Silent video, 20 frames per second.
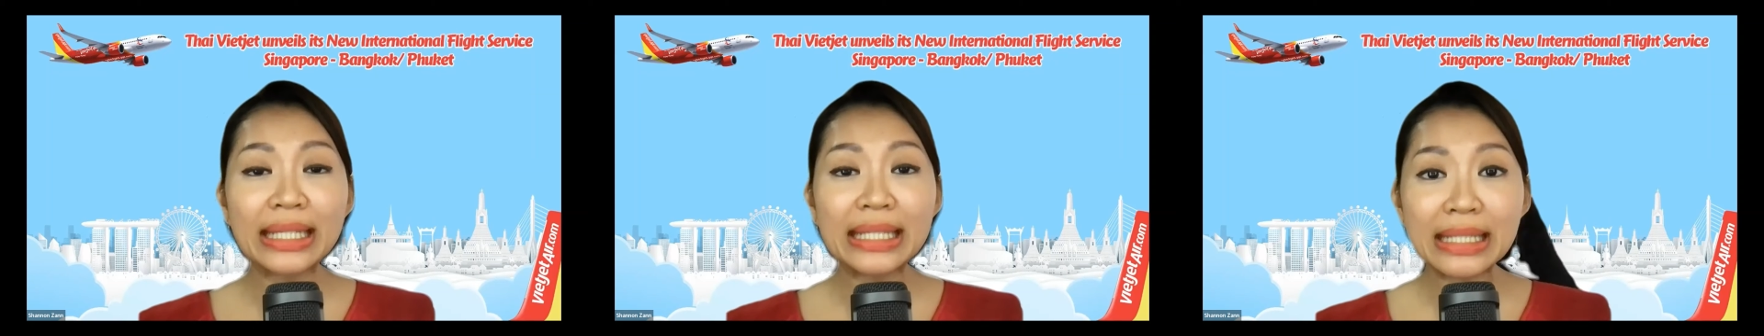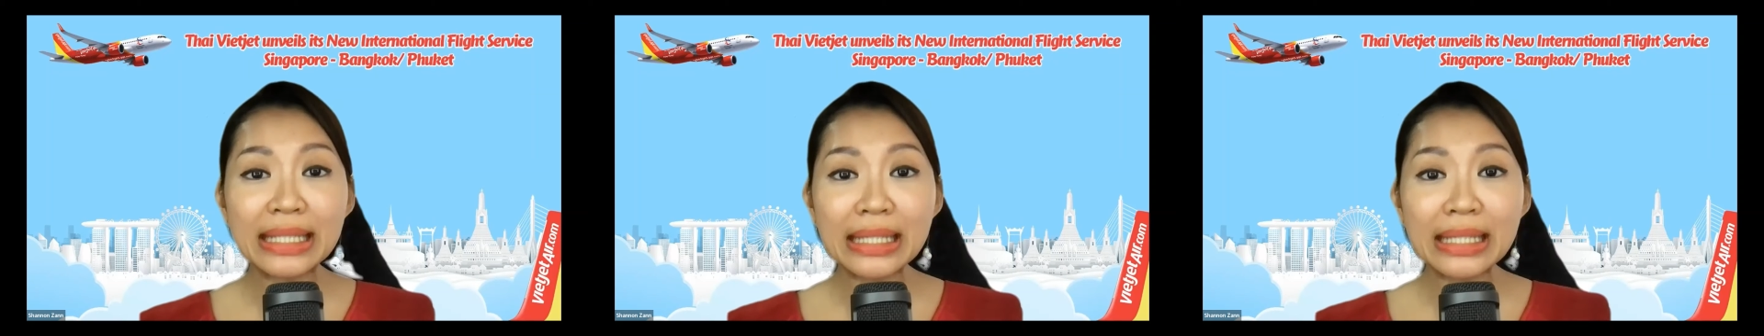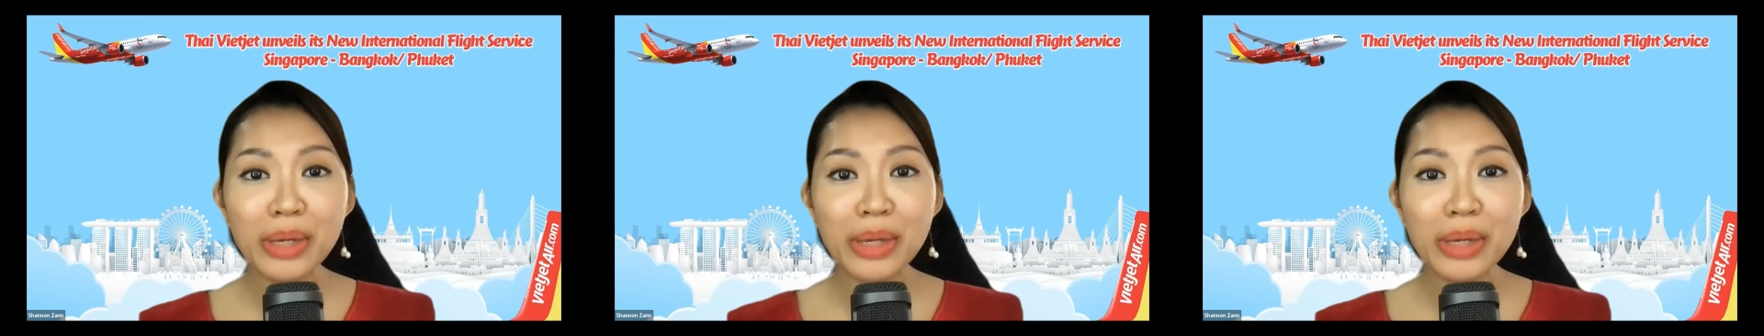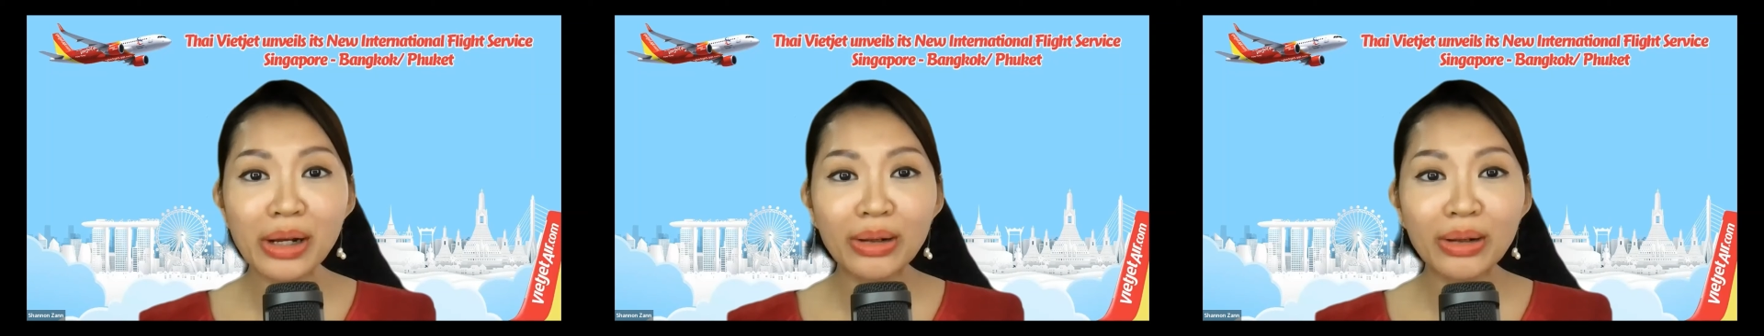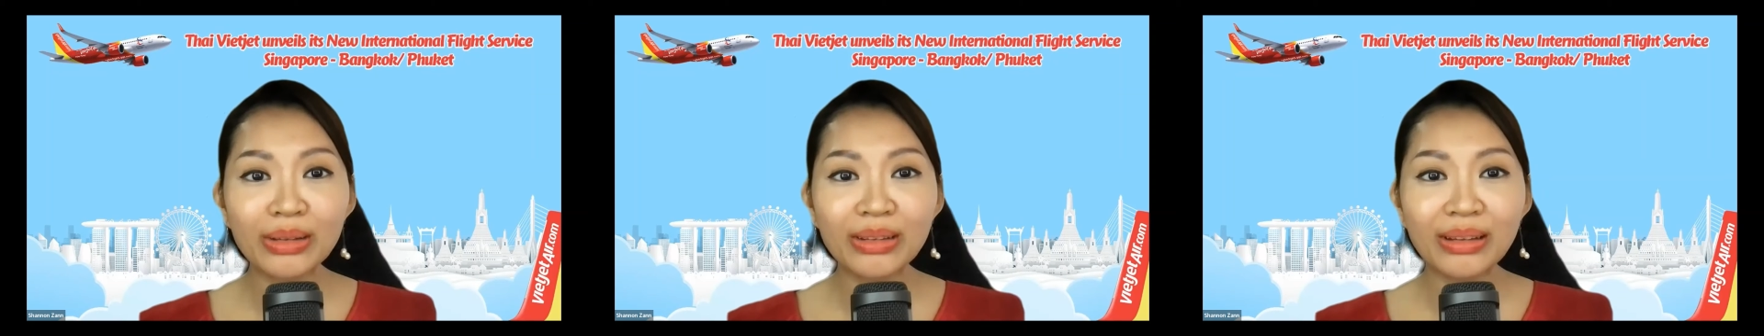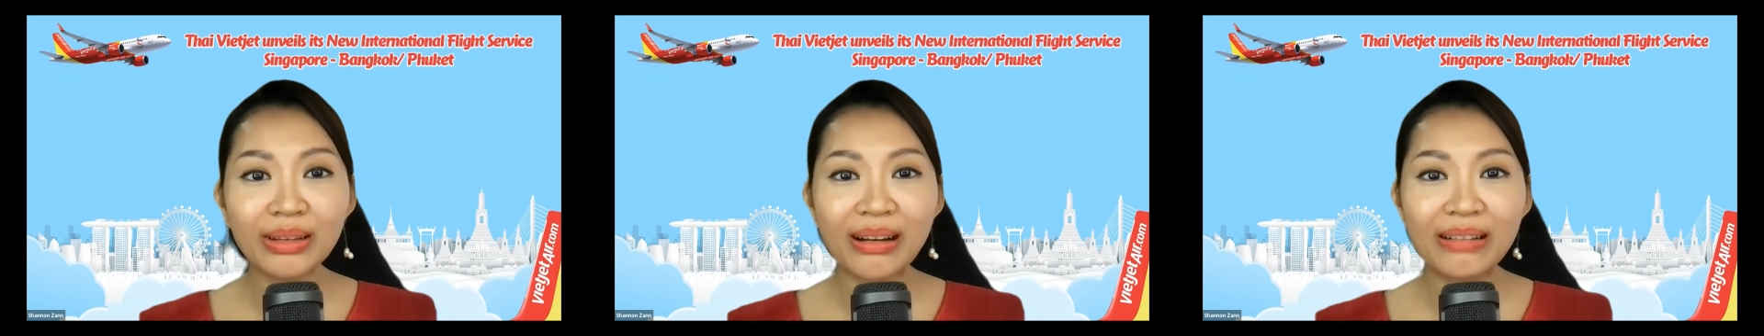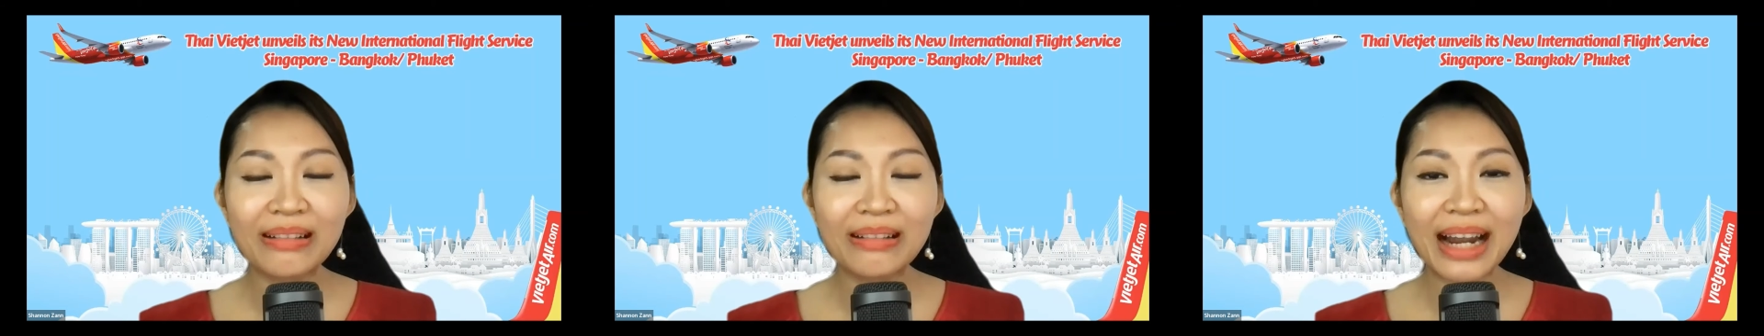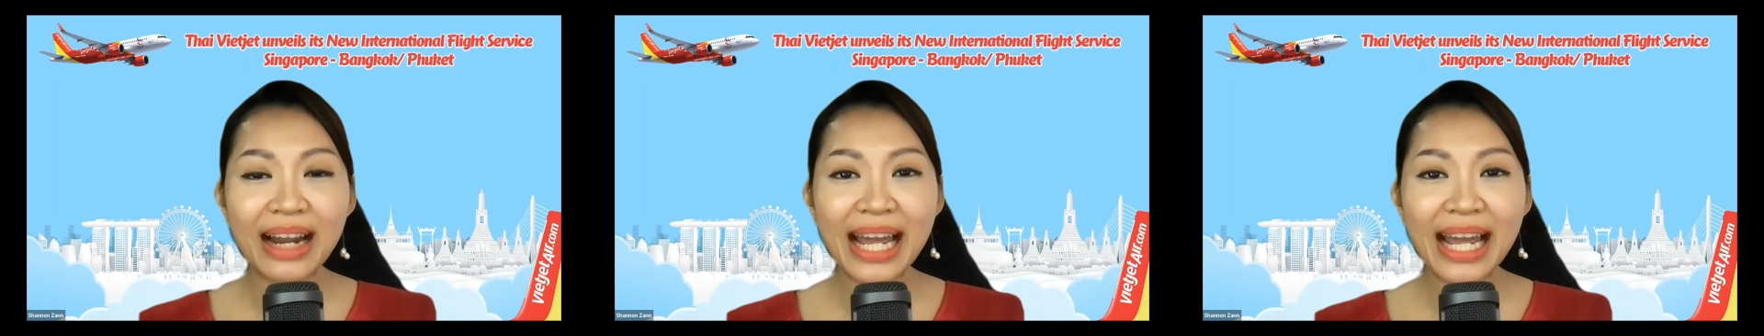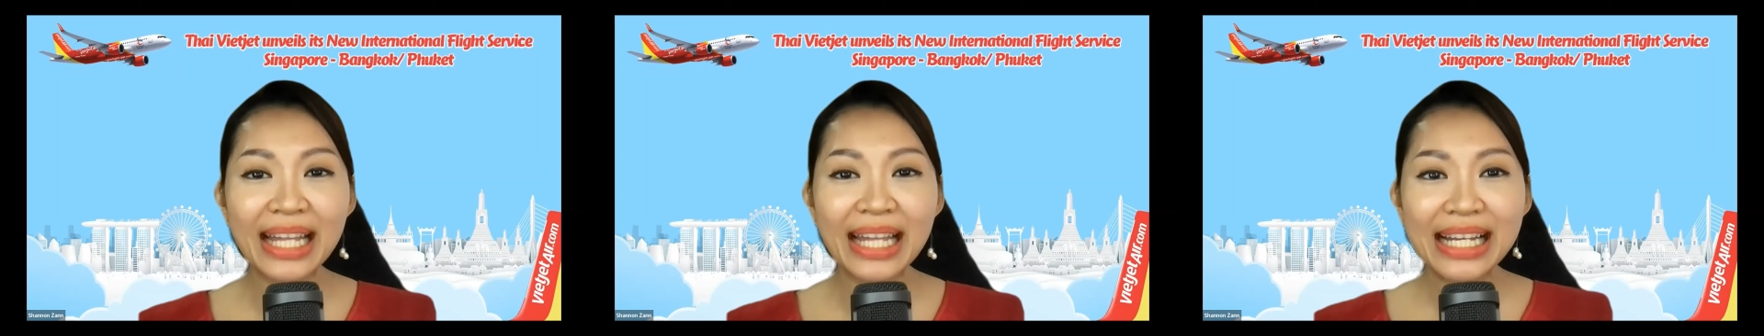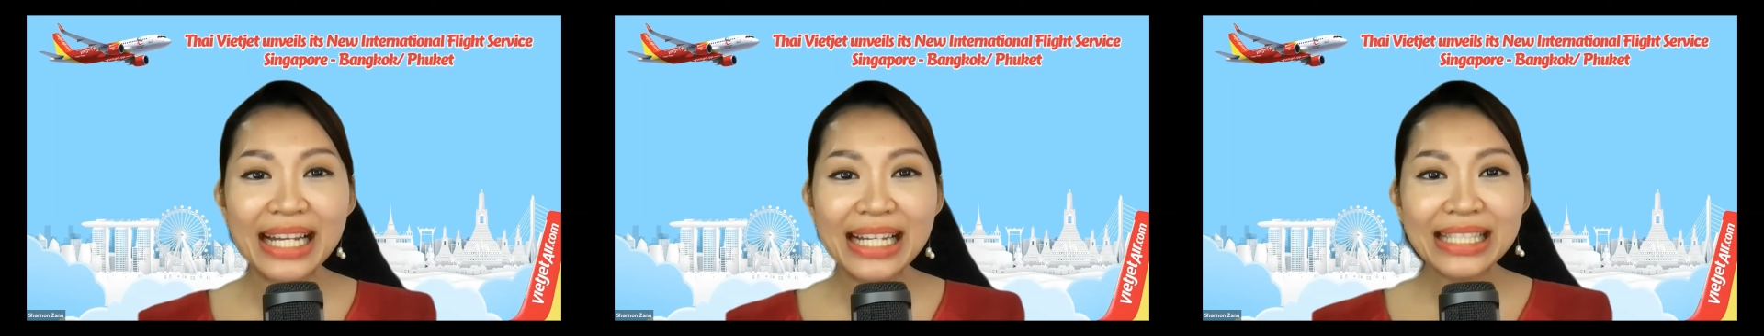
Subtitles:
email, all right?